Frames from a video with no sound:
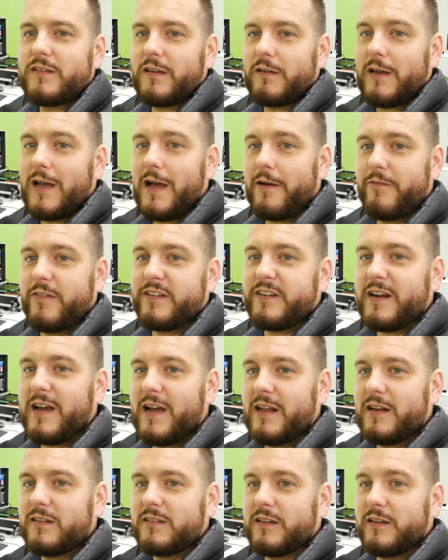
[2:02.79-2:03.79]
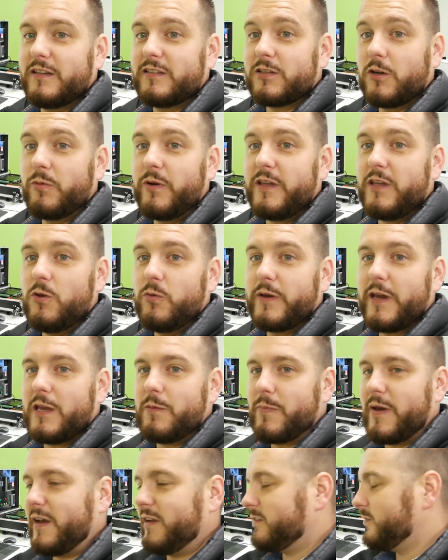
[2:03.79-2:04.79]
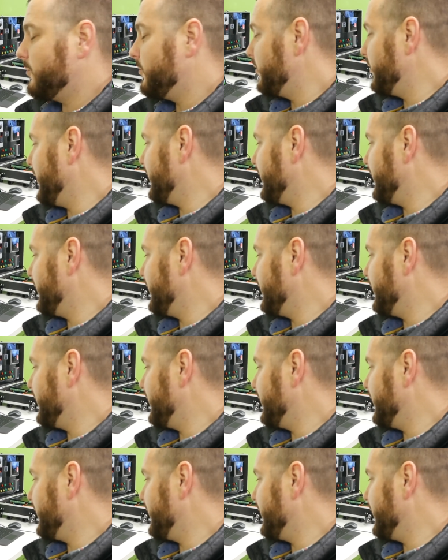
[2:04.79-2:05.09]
to have a chance, and it's only UK based, so all